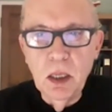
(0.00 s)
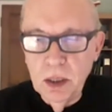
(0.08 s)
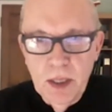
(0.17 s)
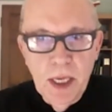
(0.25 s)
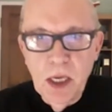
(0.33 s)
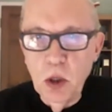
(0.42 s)

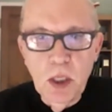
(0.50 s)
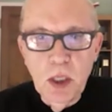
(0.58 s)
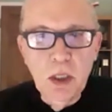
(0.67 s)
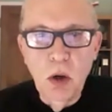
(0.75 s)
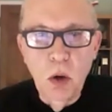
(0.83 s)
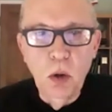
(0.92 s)
take a look at
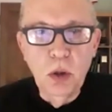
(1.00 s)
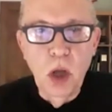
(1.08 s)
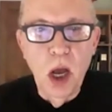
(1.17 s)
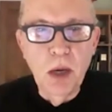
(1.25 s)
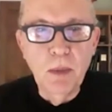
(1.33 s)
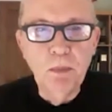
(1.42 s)
the whole
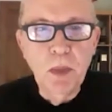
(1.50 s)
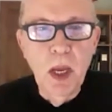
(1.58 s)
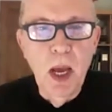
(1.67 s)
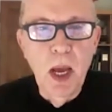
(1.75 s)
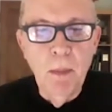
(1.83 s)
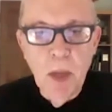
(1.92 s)
talk.
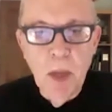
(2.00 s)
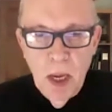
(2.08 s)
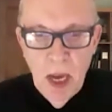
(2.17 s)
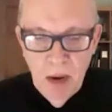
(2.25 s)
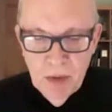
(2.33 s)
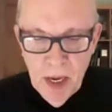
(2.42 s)

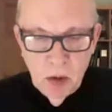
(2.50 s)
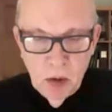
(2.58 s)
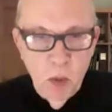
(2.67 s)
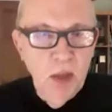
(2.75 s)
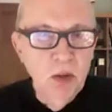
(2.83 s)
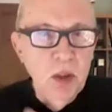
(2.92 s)
I've got a
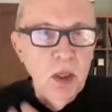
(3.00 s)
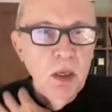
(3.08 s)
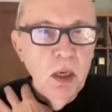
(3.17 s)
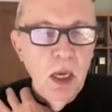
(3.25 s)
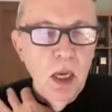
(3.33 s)
question